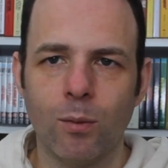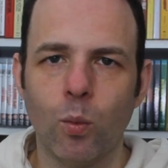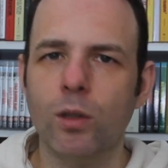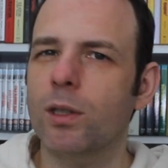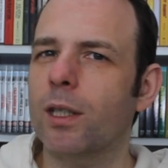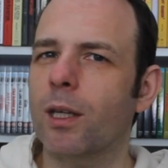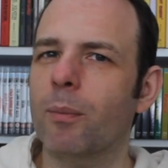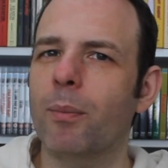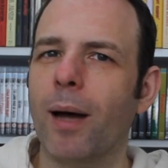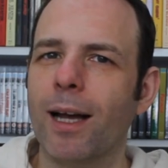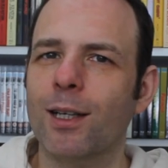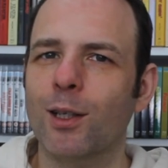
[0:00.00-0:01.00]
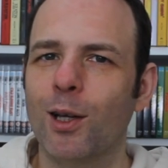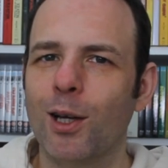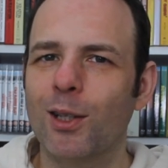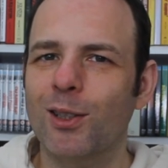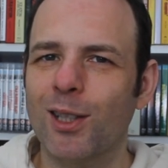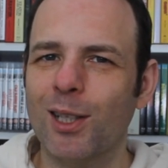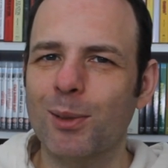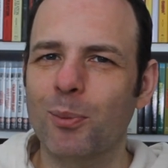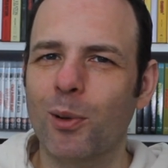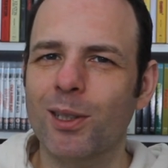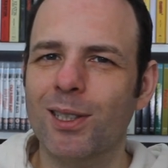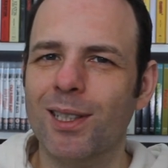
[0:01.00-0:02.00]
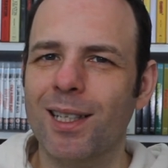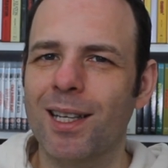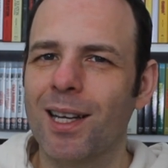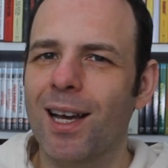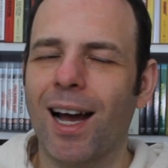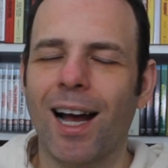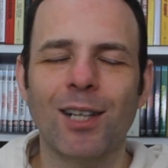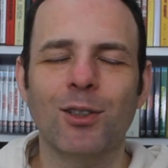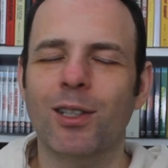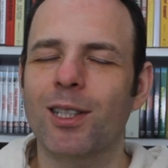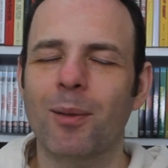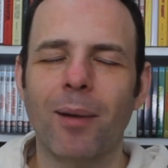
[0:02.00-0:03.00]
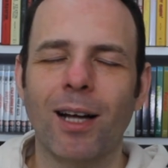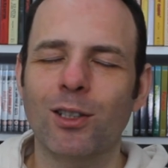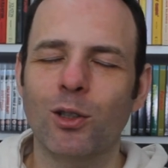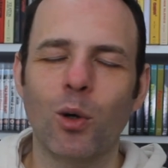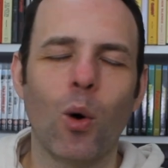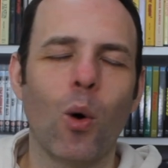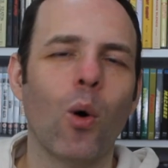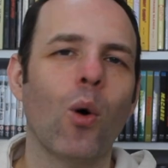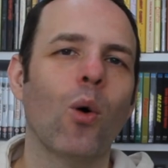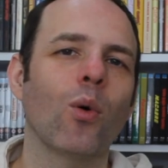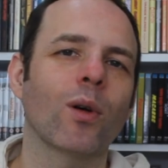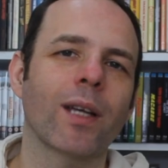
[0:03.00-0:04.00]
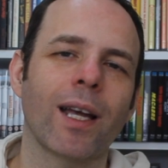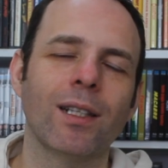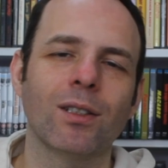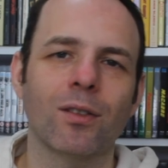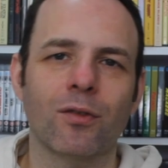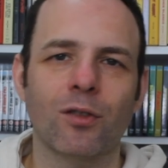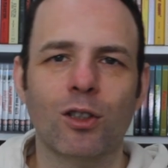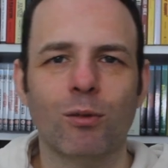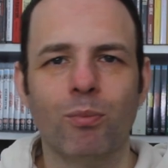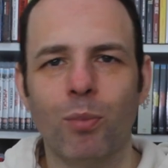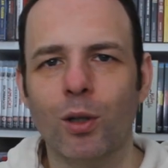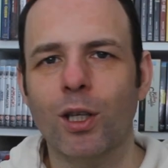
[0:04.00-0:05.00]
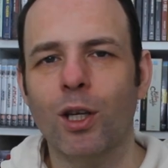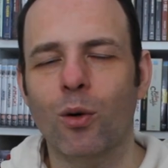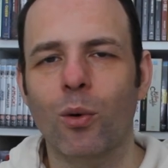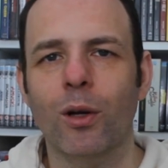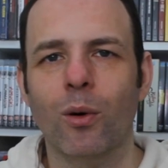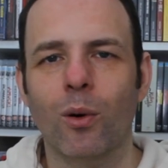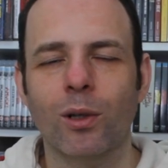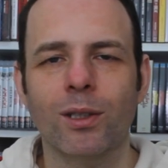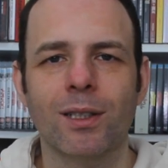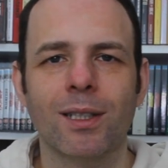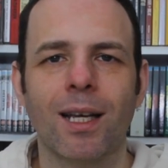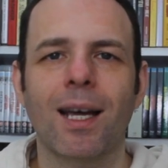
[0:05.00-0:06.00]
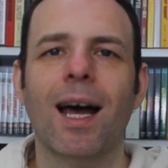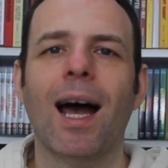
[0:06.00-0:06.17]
And once they get back to this monastery, as you can imagine, all kinds of spooky going ons